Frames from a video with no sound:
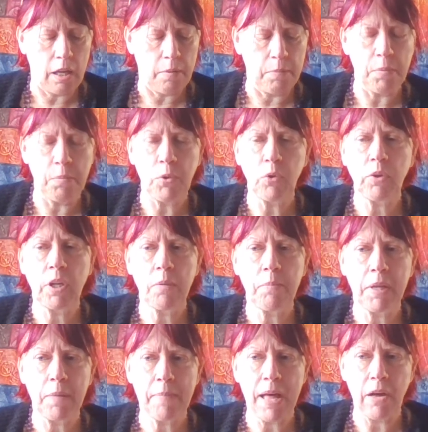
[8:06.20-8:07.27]
The Moon can
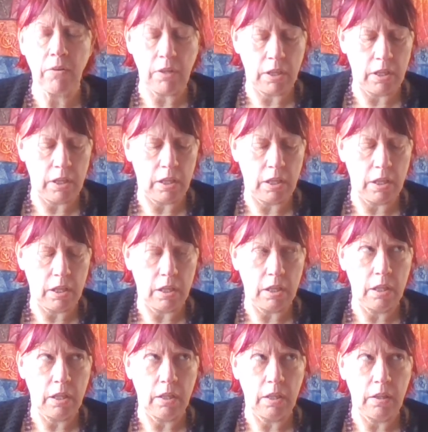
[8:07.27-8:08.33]
be about
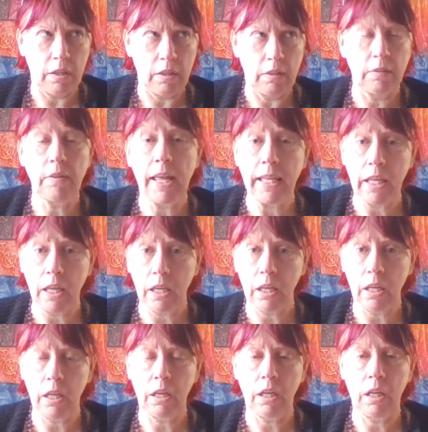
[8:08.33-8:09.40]
psychic
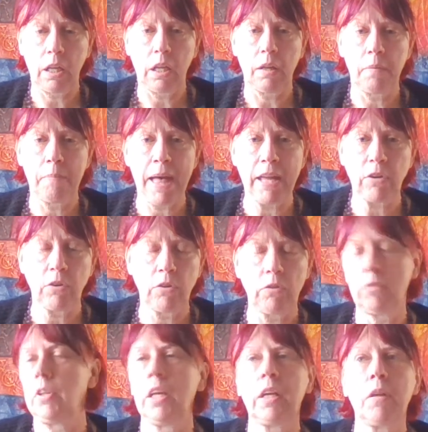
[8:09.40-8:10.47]

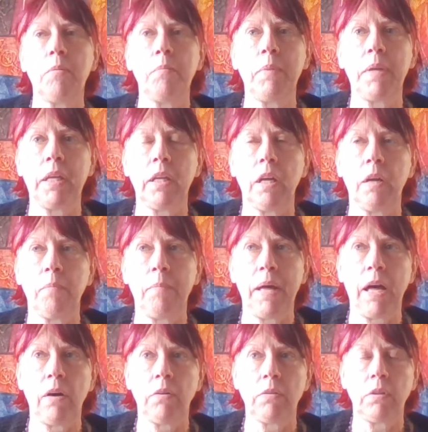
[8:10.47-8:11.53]
matters. It can be
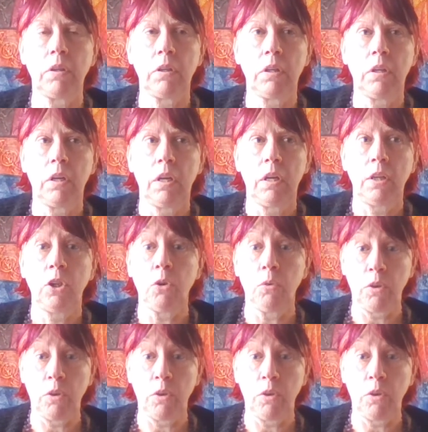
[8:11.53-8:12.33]
about your